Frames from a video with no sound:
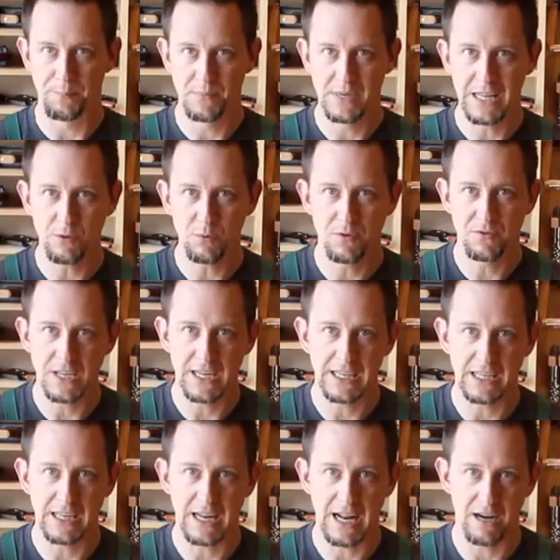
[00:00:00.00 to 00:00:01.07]
Now that we've
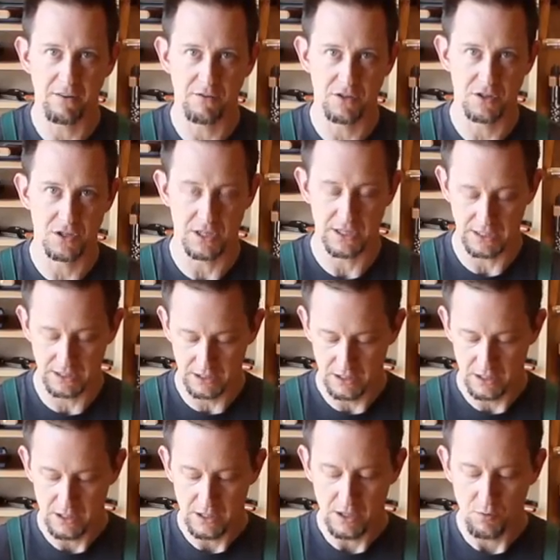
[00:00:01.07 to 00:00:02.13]
taken it out of the jig,
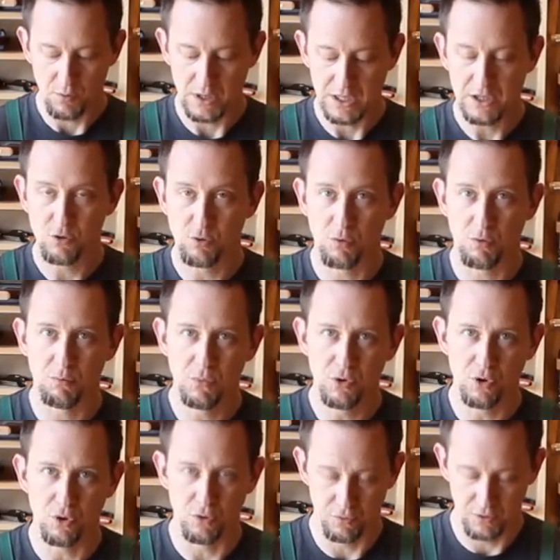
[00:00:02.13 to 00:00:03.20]
we need to
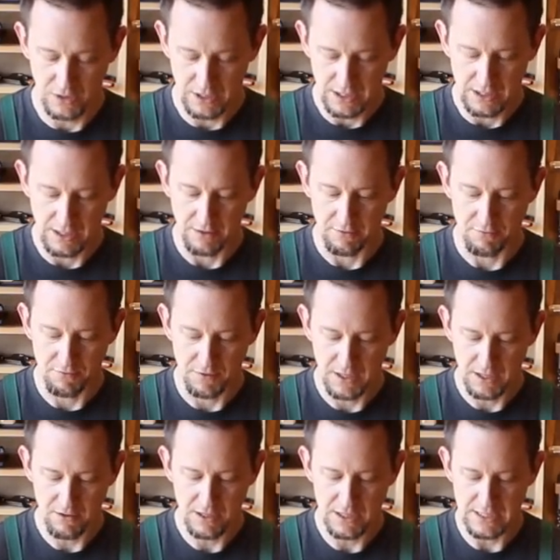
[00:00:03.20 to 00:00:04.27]
remove that
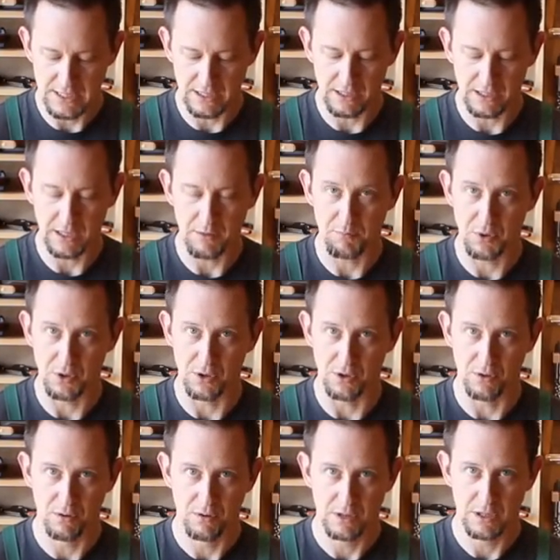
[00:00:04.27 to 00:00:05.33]
very delicate
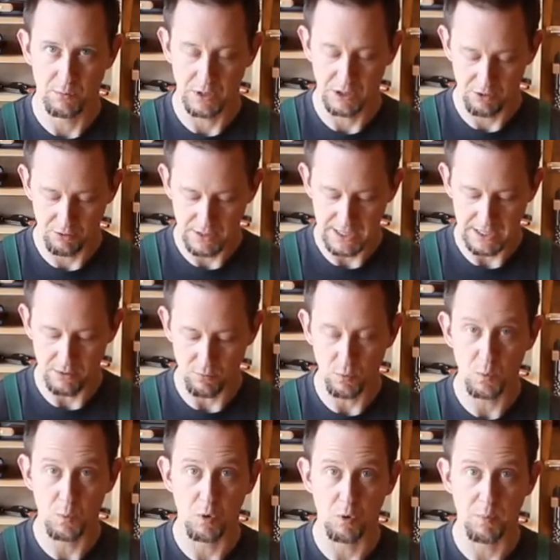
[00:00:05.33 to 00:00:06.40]
burr that we created
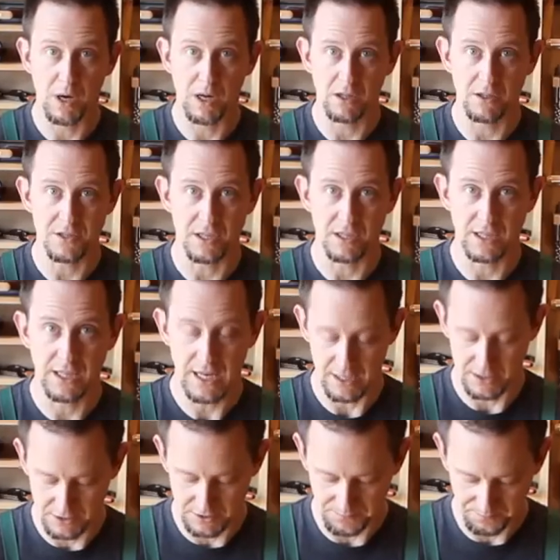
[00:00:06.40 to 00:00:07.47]
when we were polishing the
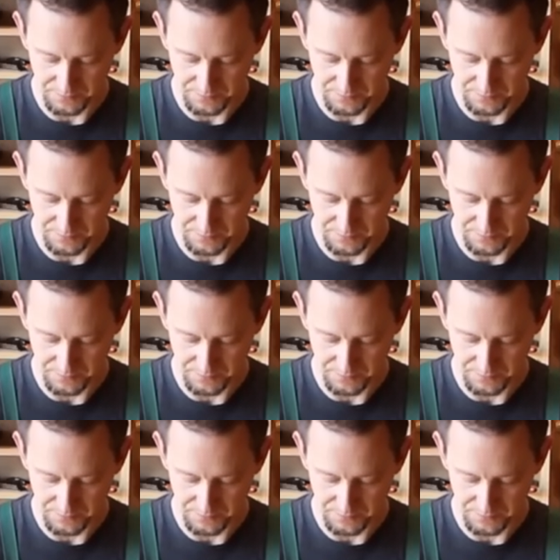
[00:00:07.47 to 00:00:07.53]
edge.